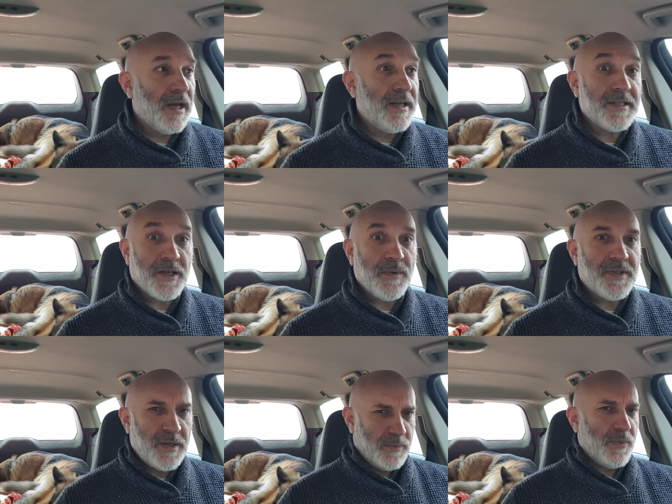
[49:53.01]
And then someone
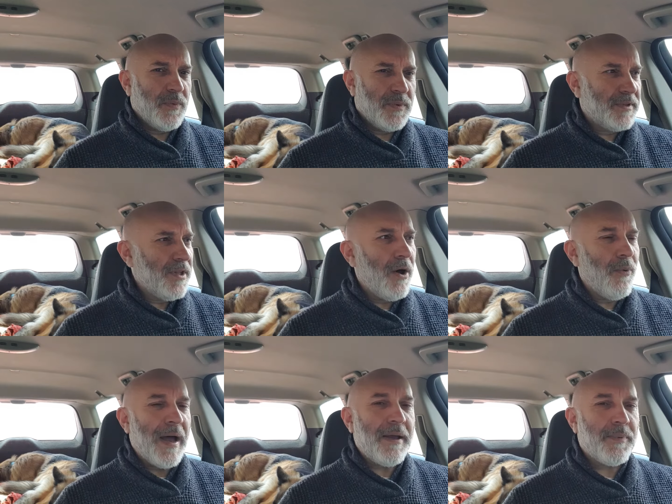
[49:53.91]
says, well, no
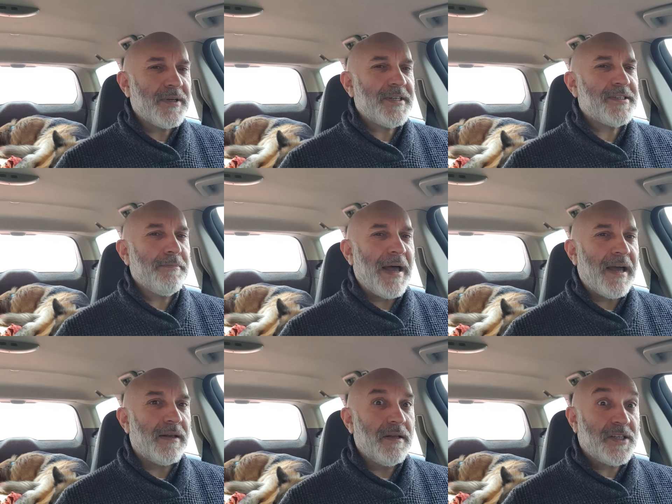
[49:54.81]
way, because it's a man.